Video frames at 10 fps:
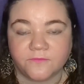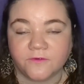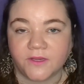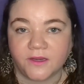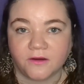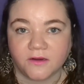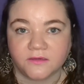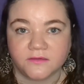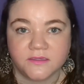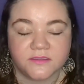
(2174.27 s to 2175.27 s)
for
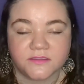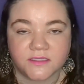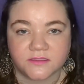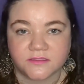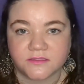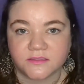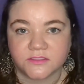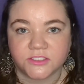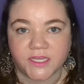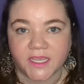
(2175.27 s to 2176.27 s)
Kieran since
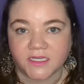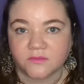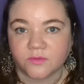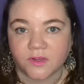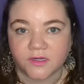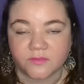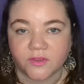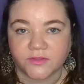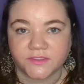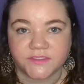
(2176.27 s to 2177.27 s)
she hadn't brought him
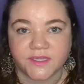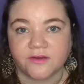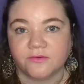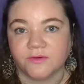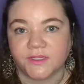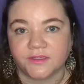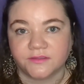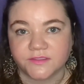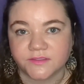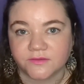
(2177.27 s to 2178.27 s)
all the dowry he
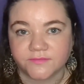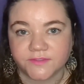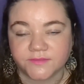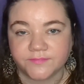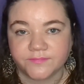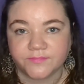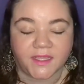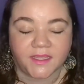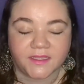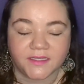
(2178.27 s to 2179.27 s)
deserved.
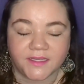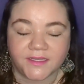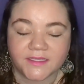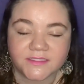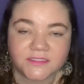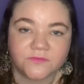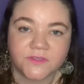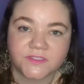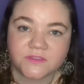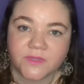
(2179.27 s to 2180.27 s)
And I guess
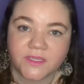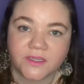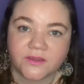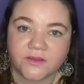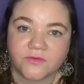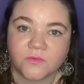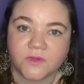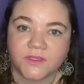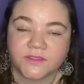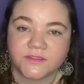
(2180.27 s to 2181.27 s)
Vismaya
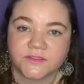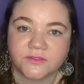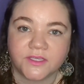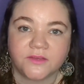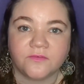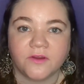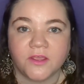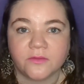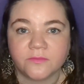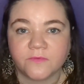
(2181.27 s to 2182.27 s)
was looking for
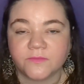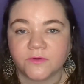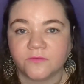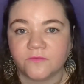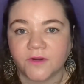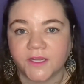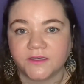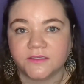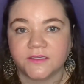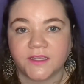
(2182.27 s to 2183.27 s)
help from her
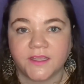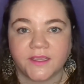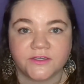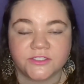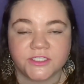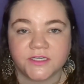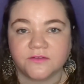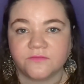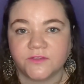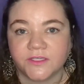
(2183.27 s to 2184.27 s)
friend, and she
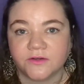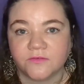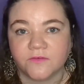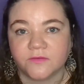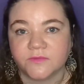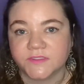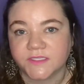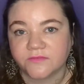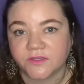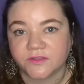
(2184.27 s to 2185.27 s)
didn't feel like her friend was
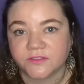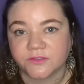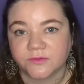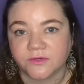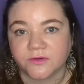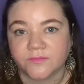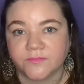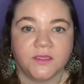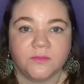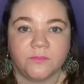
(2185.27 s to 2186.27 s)
giving it to her
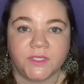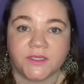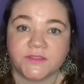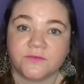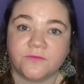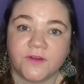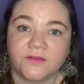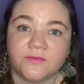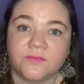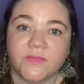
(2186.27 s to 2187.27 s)
because her
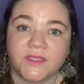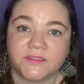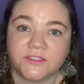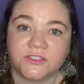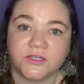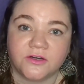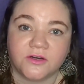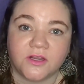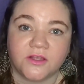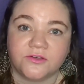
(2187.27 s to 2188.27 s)
friend messaged
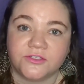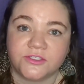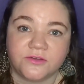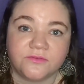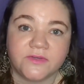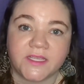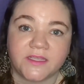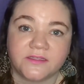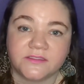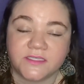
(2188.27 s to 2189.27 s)
her on June
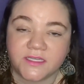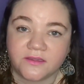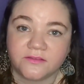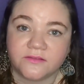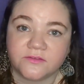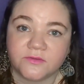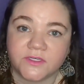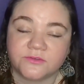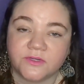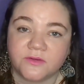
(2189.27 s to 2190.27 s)
18th,
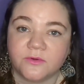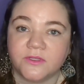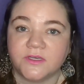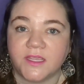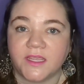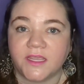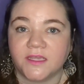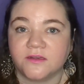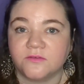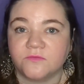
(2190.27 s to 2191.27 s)
2021,
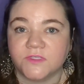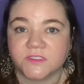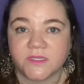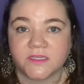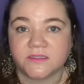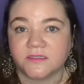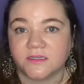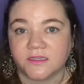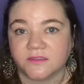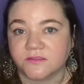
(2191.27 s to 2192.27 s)
and Vismaya didn't
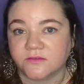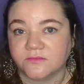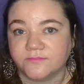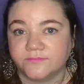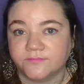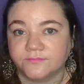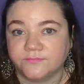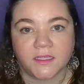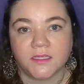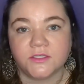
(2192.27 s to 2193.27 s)
answer.
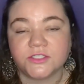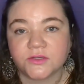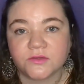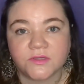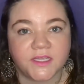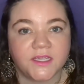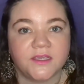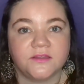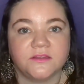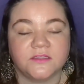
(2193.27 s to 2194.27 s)
In June,
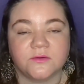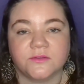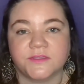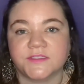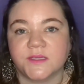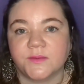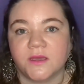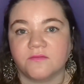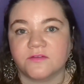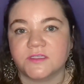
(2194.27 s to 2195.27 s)
again, there were the same
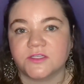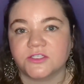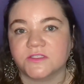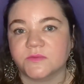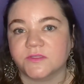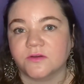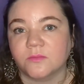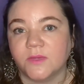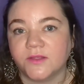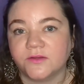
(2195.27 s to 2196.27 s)
conversations with her
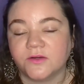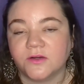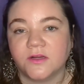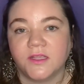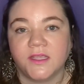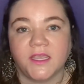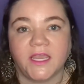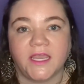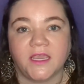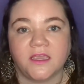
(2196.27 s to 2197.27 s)
mother,
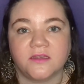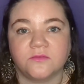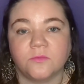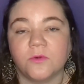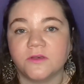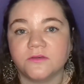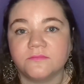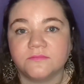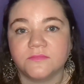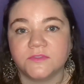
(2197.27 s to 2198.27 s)
and one
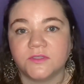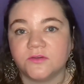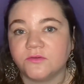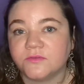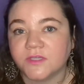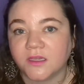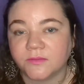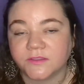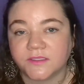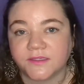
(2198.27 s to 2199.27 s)
new
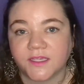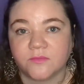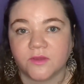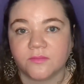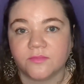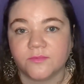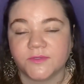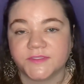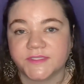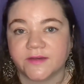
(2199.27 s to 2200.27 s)
topic that came up
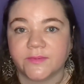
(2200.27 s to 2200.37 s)
was that